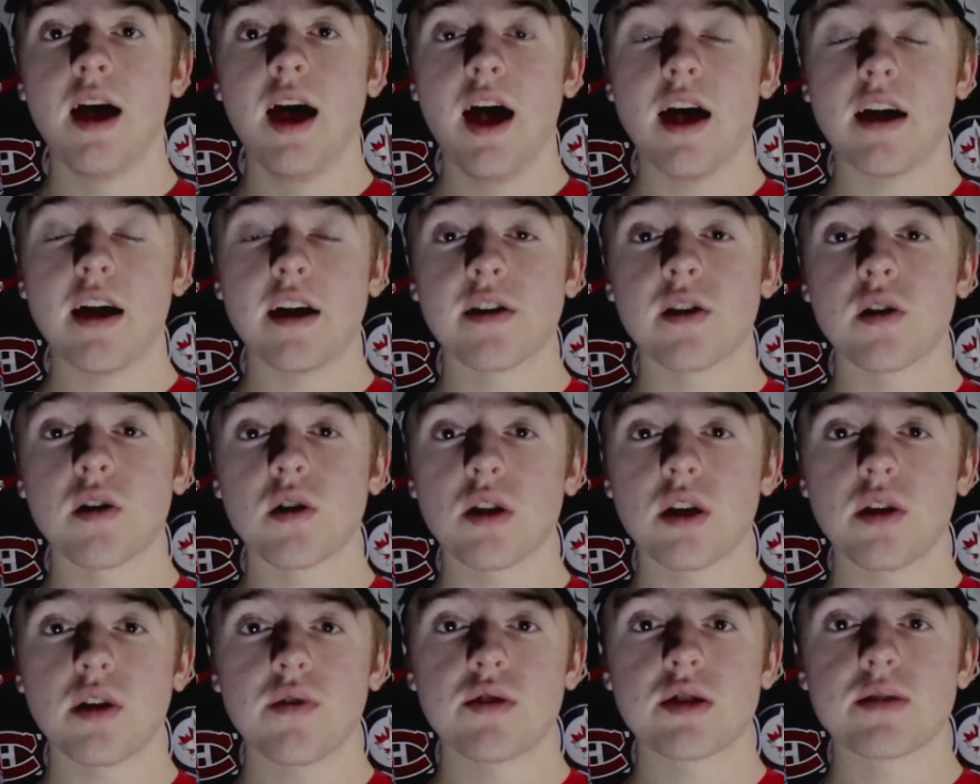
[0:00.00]
and I
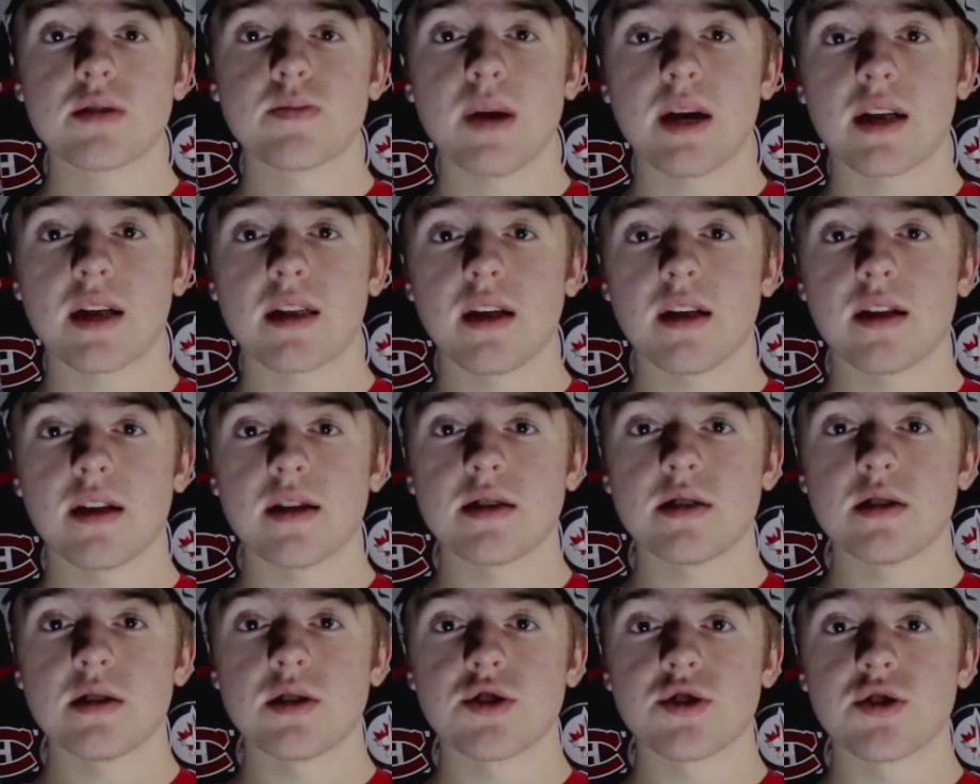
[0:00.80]
totally respect that
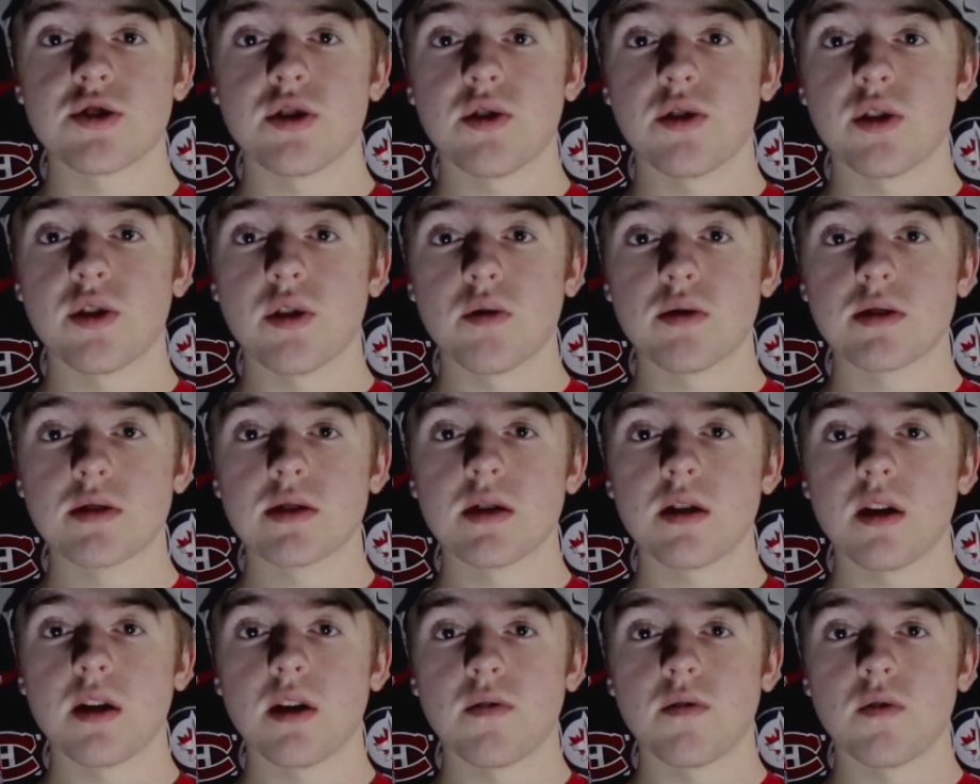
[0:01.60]
decision, although it's
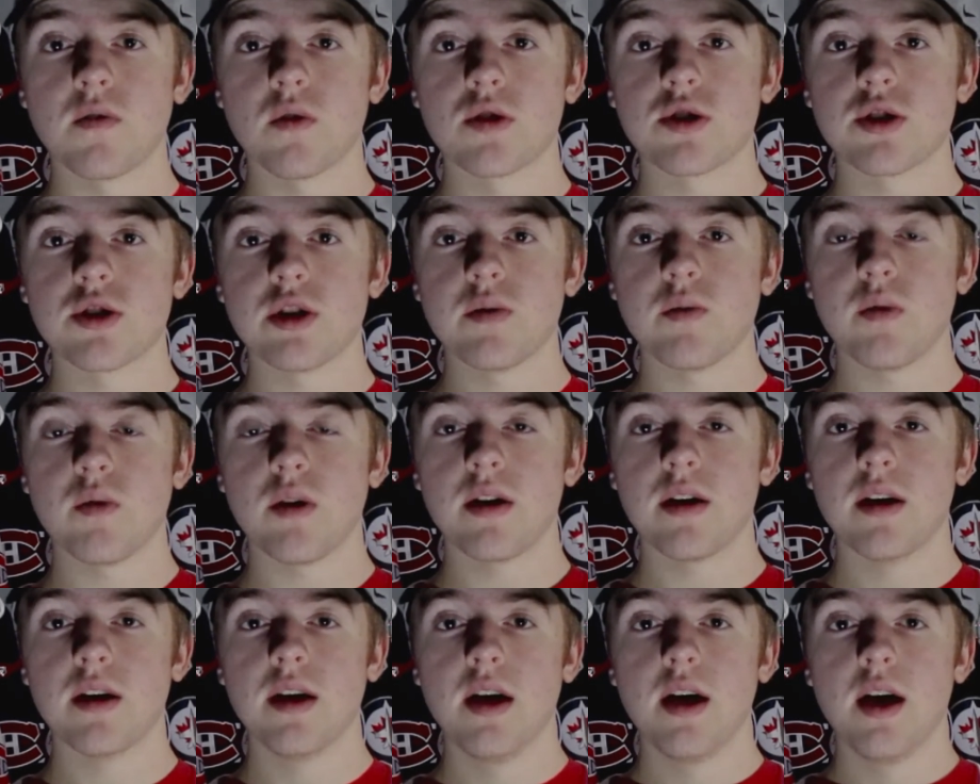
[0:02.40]
an unfortunate one.